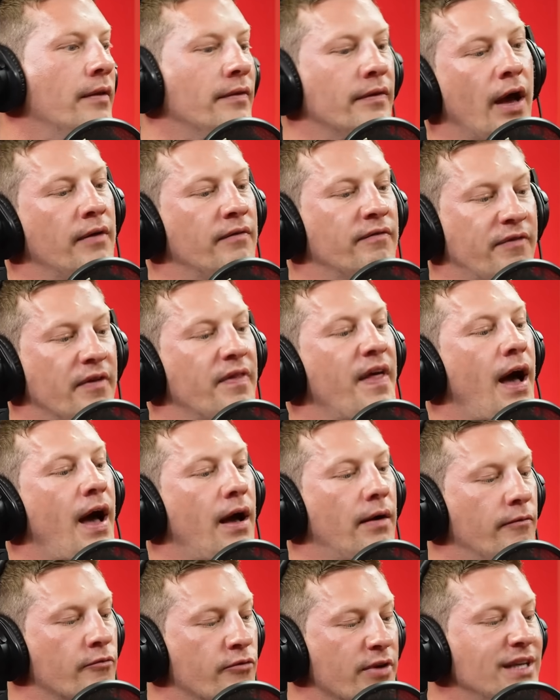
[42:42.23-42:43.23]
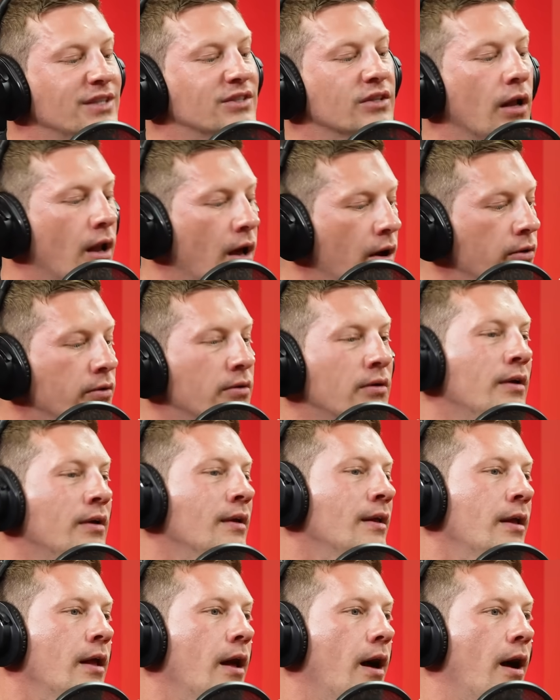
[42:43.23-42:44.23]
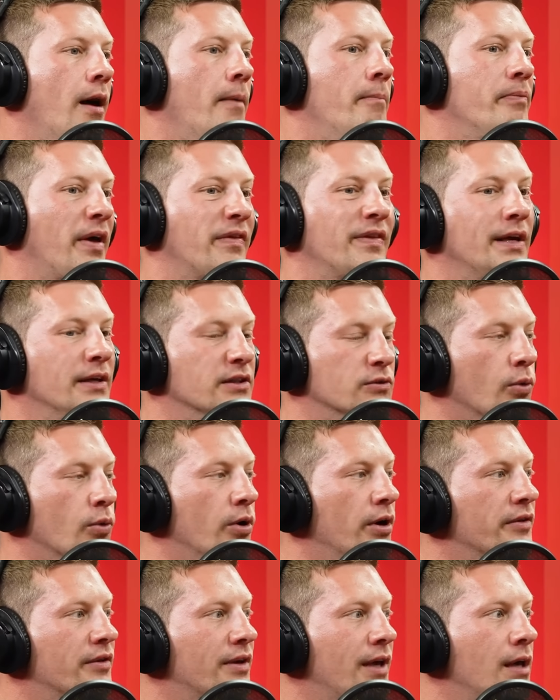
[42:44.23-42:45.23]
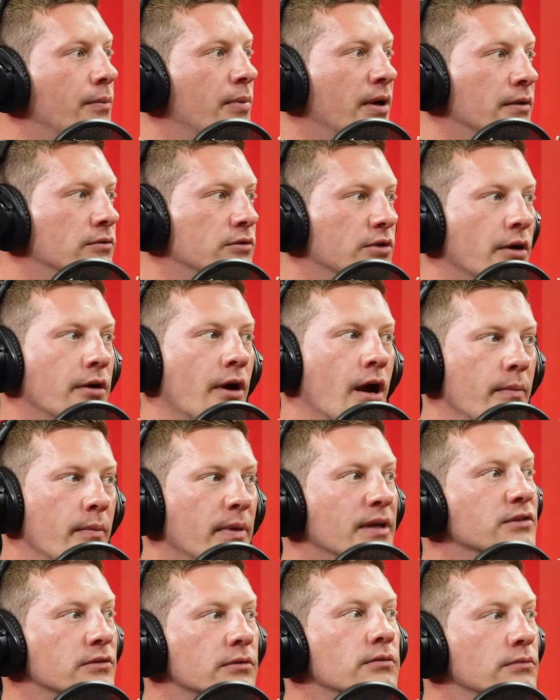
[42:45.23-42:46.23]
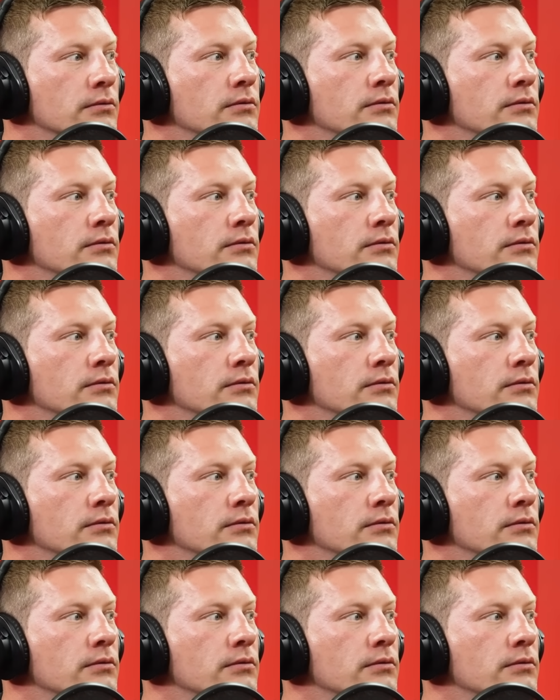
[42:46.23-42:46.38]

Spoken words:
And for that reason alone, I think it's worth keeping Joe Gomez.